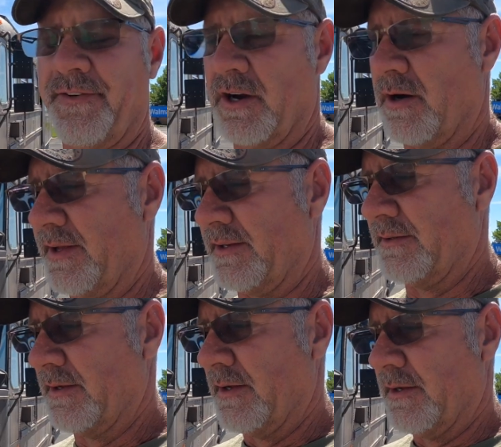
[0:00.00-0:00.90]
film.
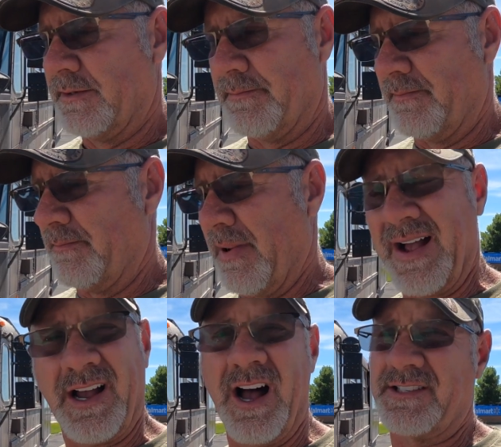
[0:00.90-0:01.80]
And
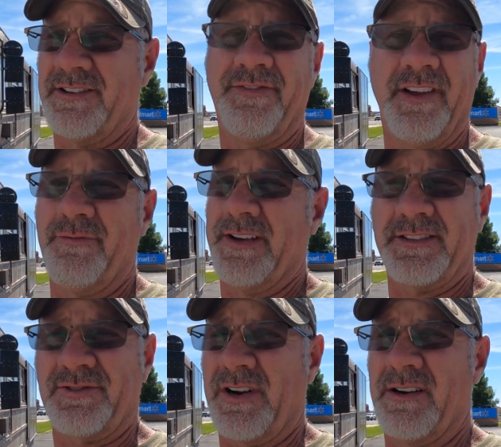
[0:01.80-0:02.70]
by gosh, if we
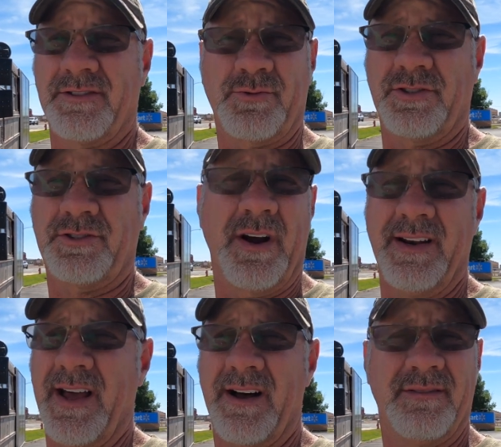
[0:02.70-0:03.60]
get the trailer
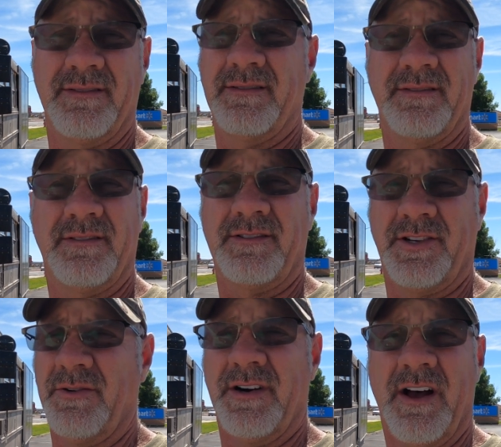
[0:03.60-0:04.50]
straightened out
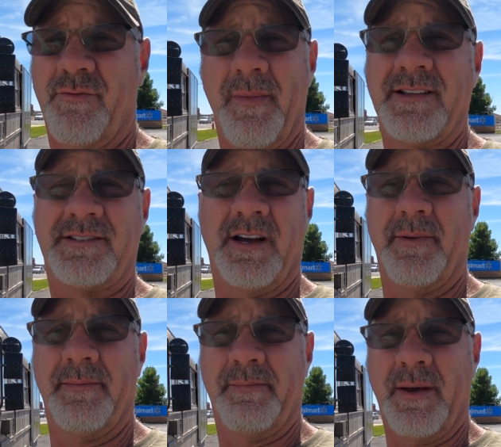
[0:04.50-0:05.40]
soon enough, we might still
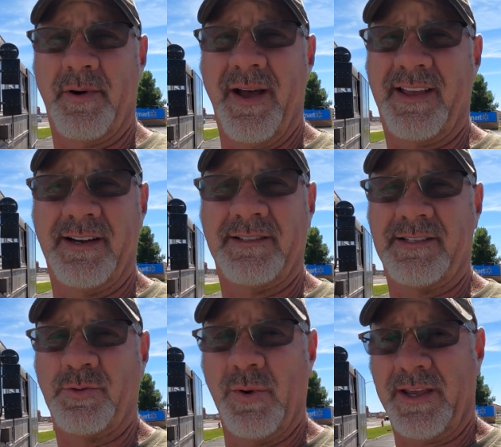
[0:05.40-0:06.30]
be able to make it.
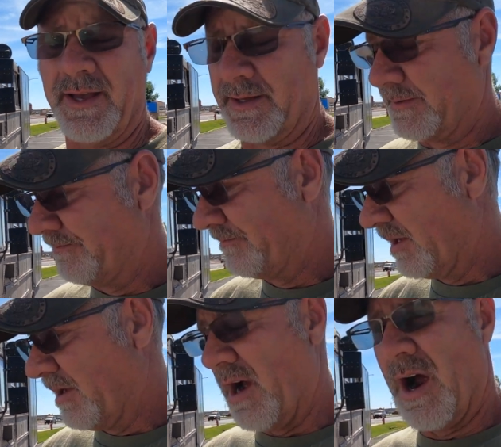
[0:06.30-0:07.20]
It's this weekend.
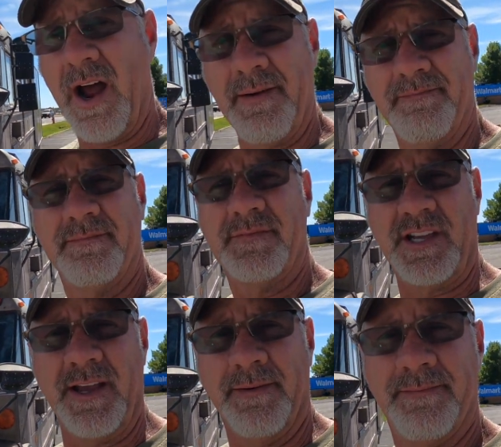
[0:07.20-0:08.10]
All right,
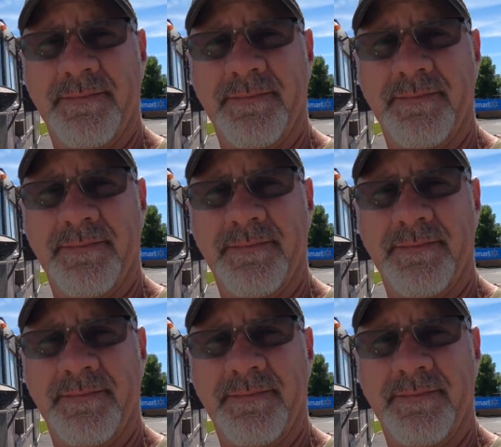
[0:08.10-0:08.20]
see ya.